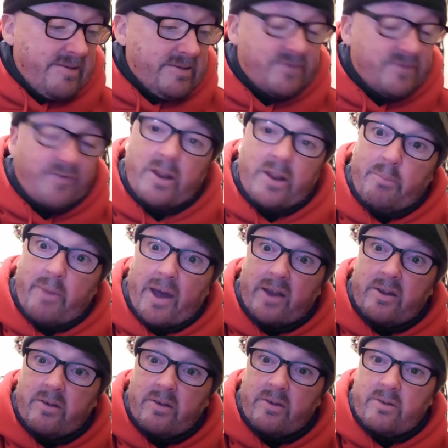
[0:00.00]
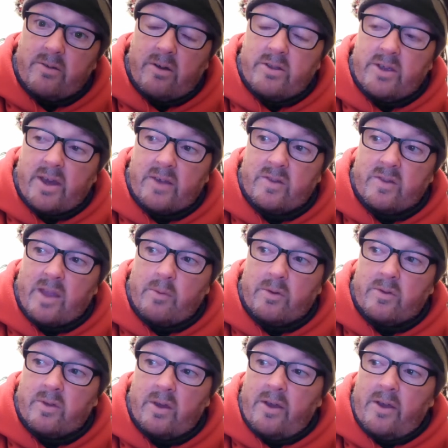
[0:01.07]
I'm feeling better. God, yesterday
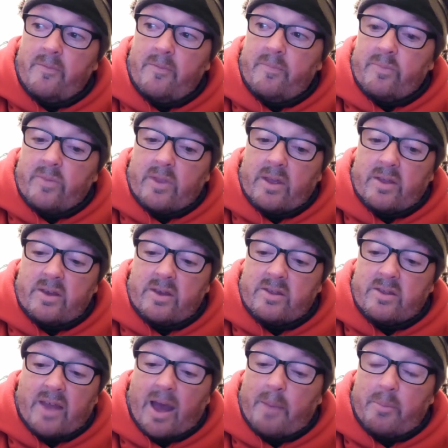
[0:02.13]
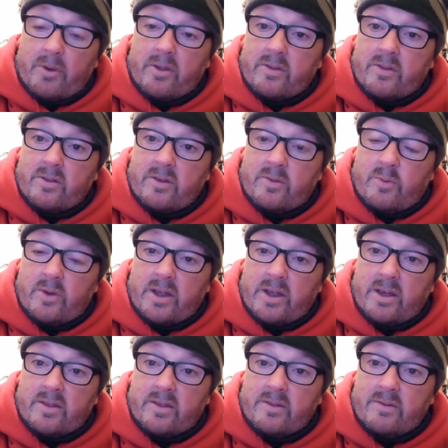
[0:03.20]
was. It's these tablets. That's what it
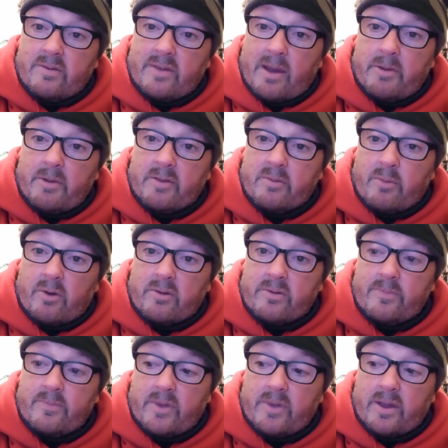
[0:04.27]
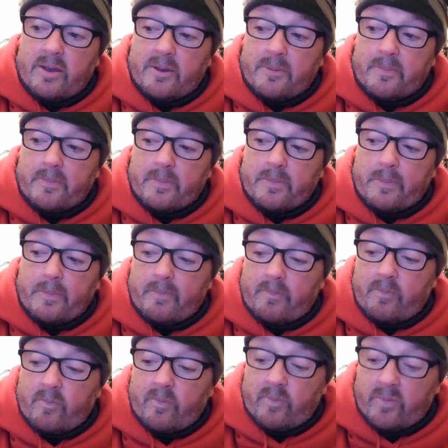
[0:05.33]
is. The tablets I'm on. They um.
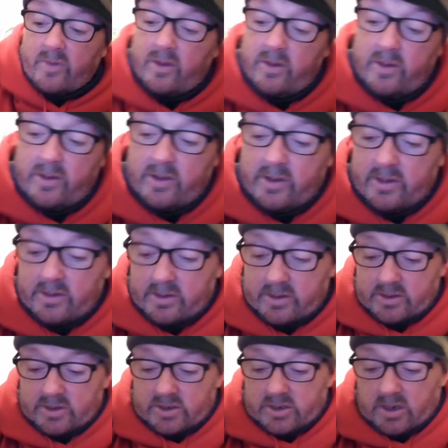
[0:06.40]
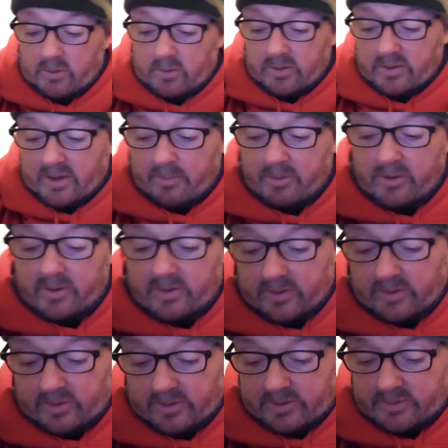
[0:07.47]
Let's show you what
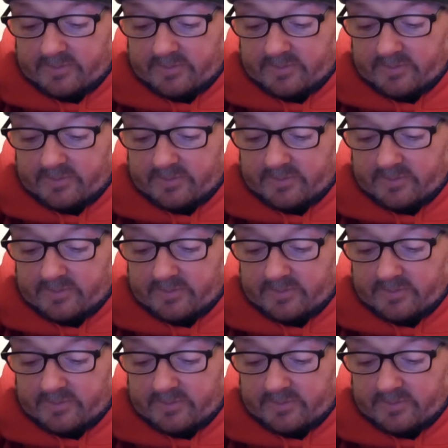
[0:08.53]
tablets.